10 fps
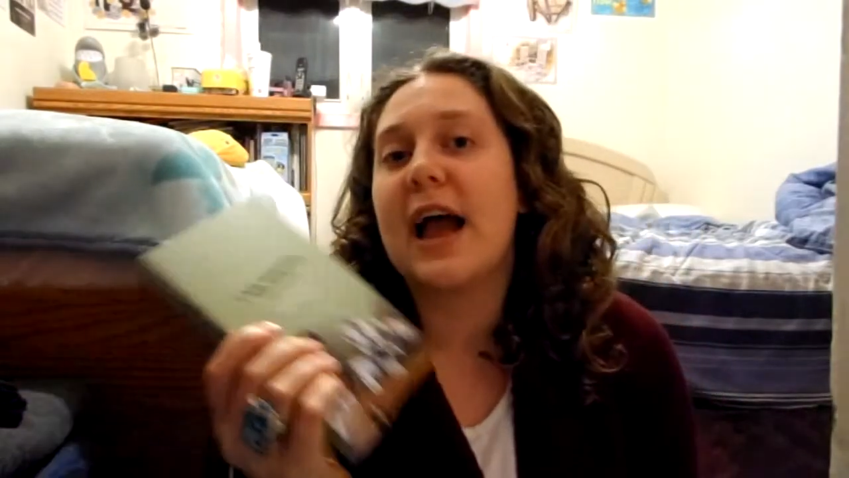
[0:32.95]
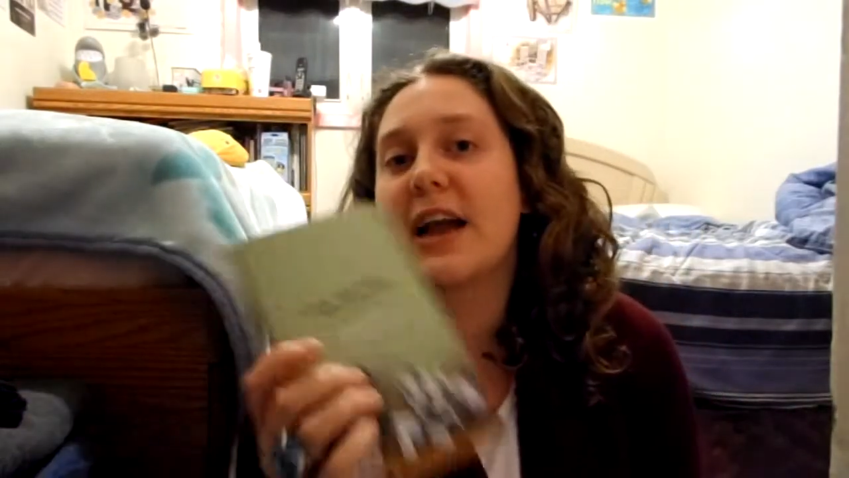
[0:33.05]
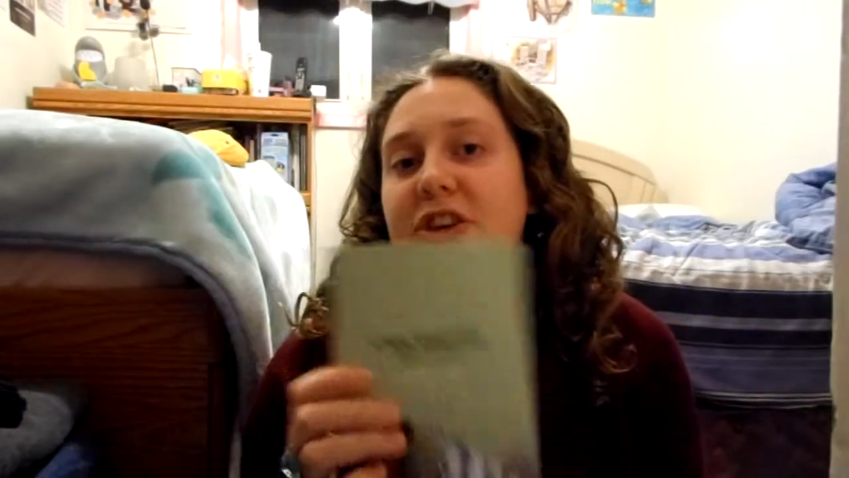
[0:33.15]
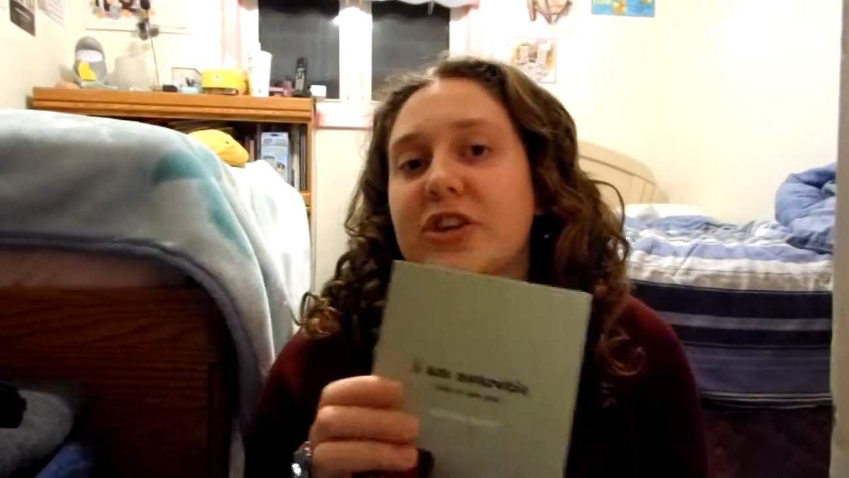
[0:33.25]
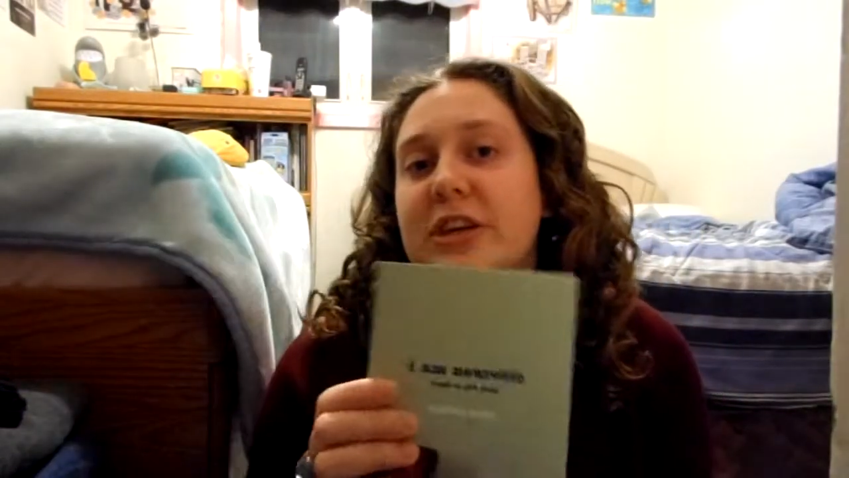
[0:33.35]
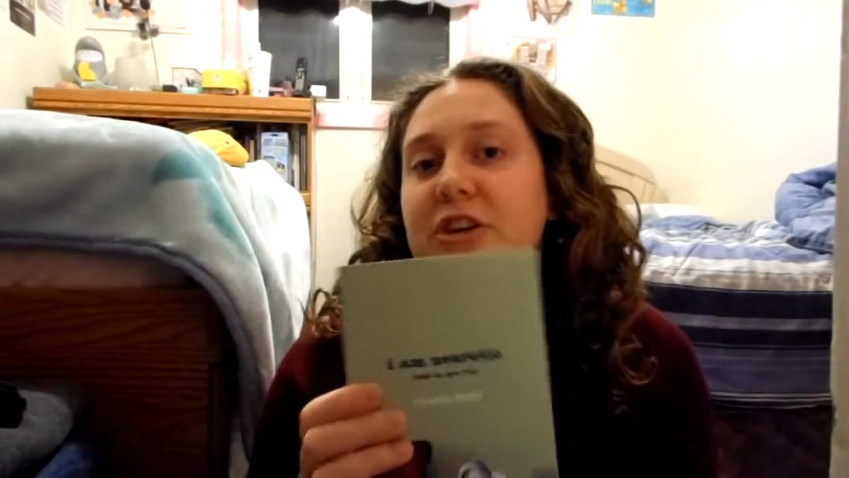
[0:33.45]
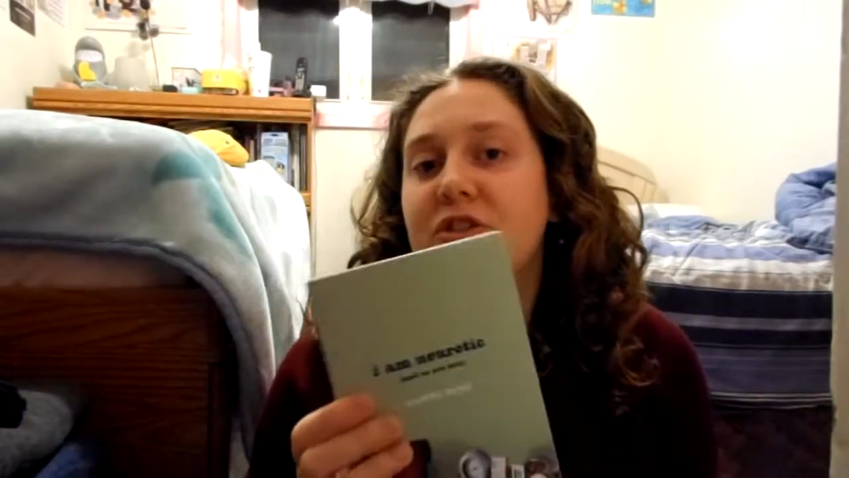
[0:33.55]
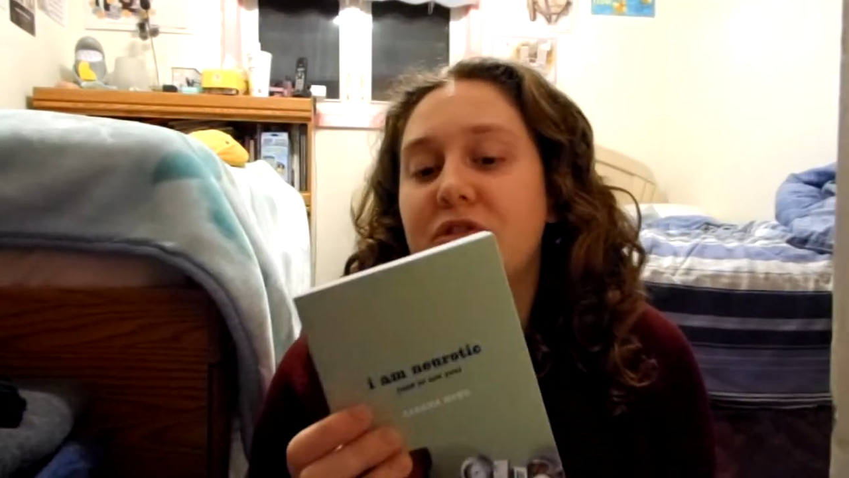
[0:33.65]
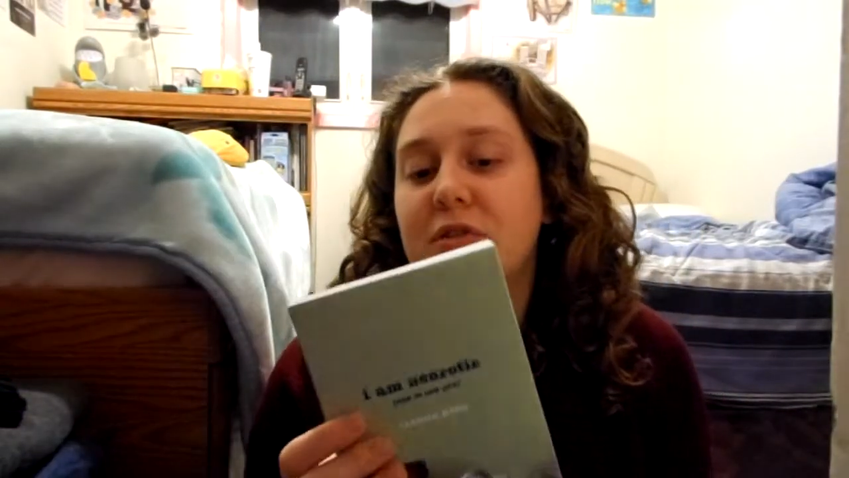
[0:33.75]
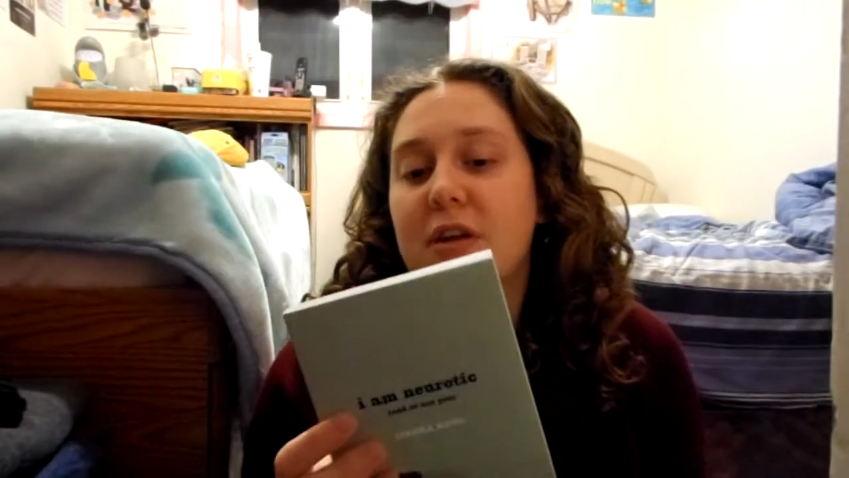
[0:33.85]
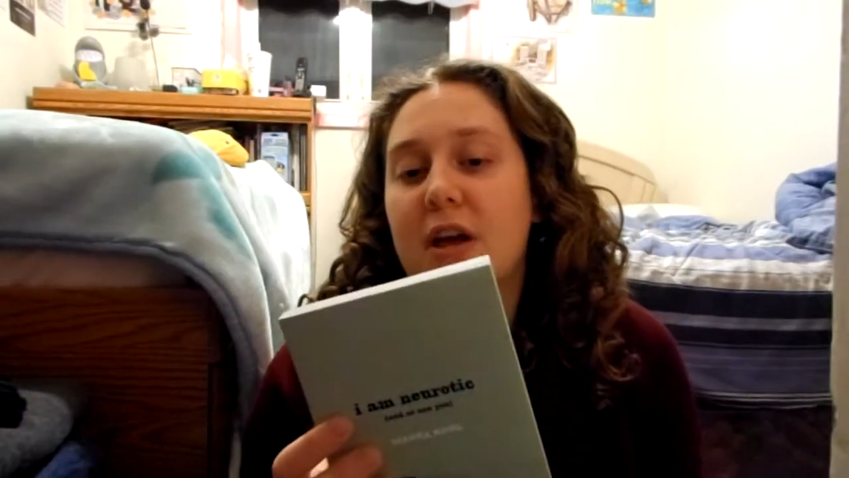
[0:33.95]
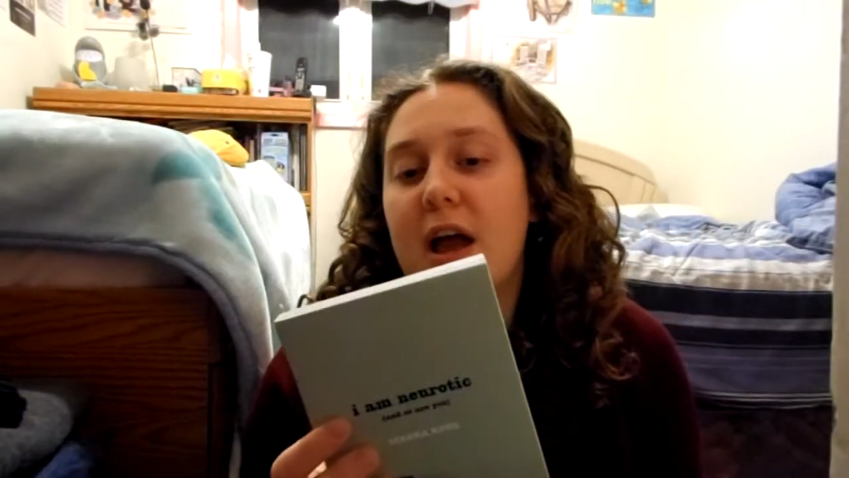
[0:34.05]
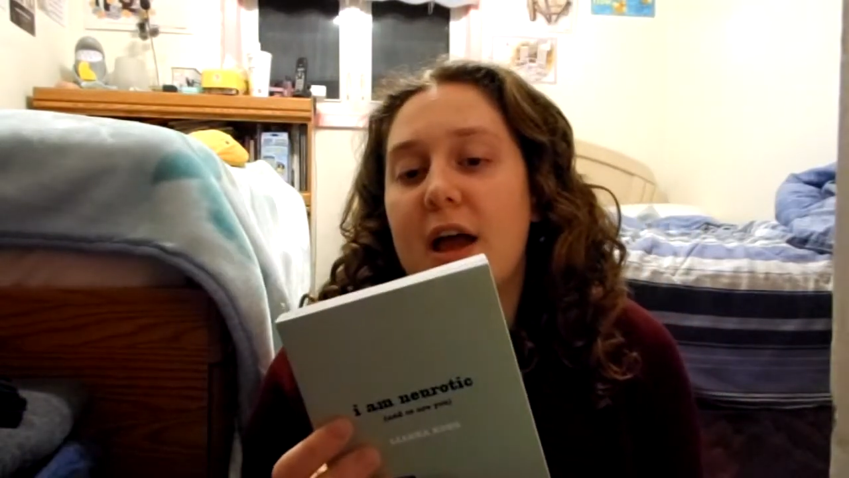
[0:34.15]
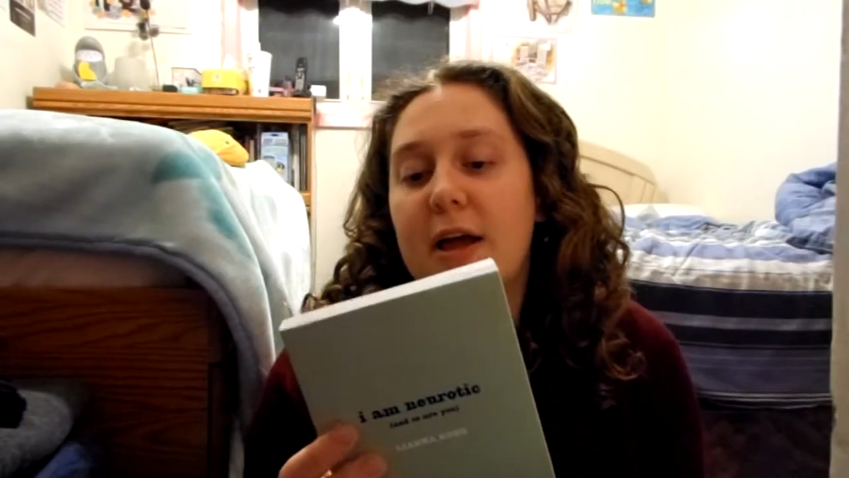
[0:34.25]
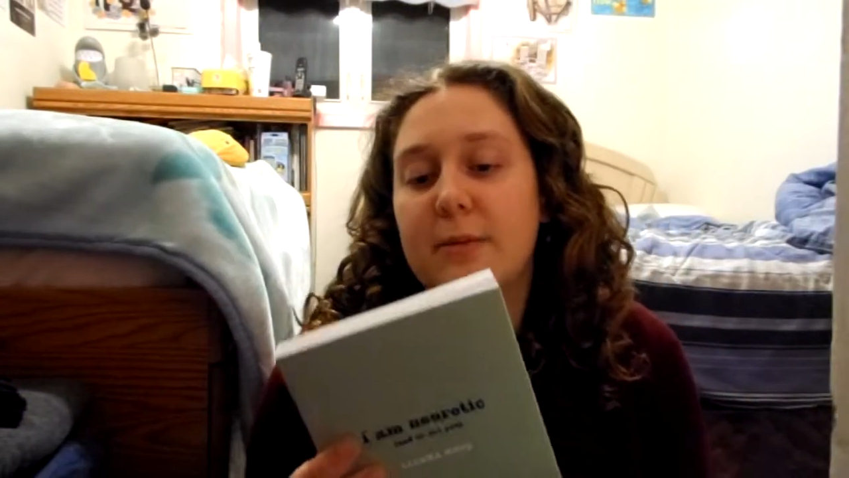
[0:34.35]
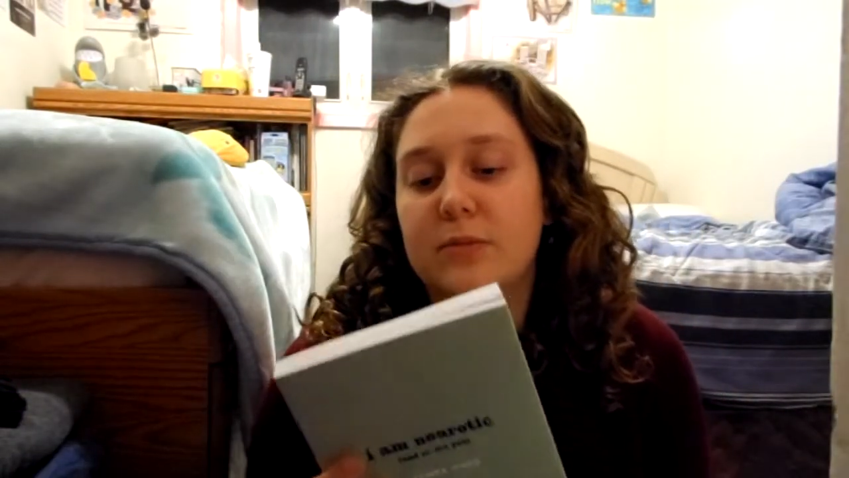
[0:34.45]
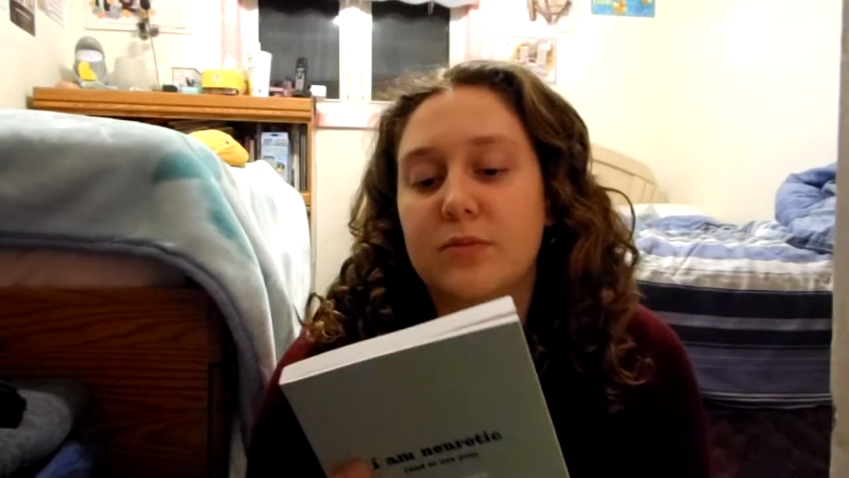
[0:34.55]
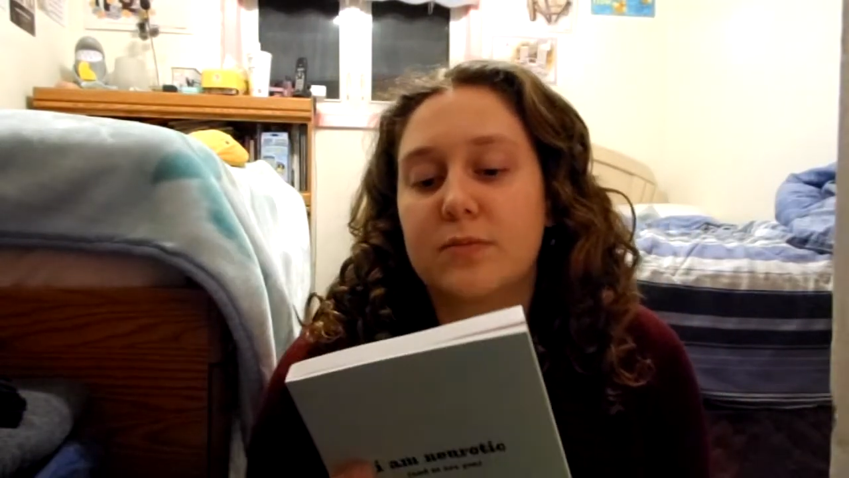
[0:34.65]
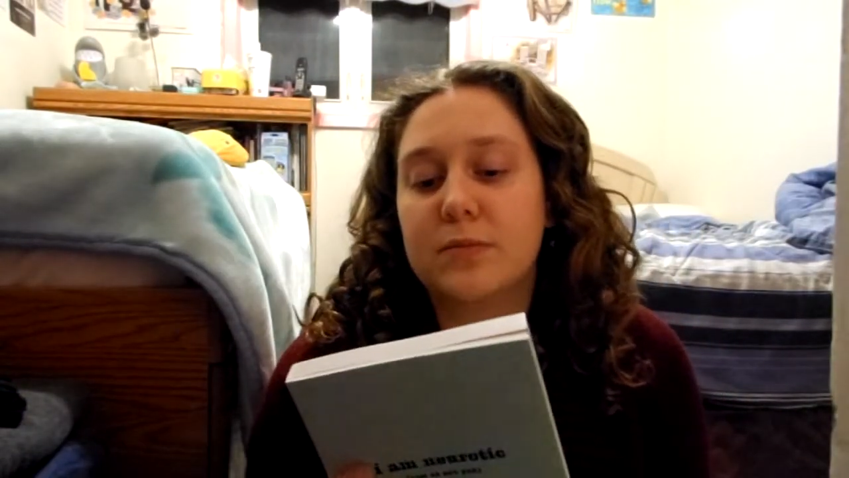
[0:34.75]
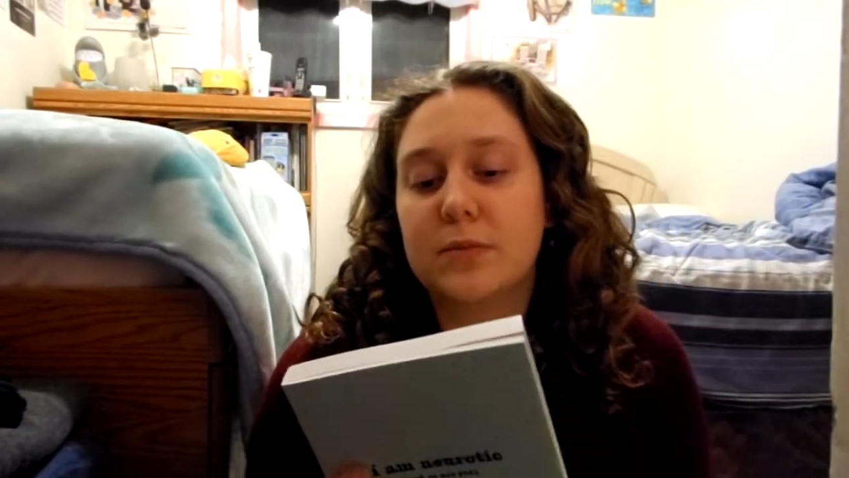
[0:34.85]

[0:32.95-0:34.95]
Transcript: actually um,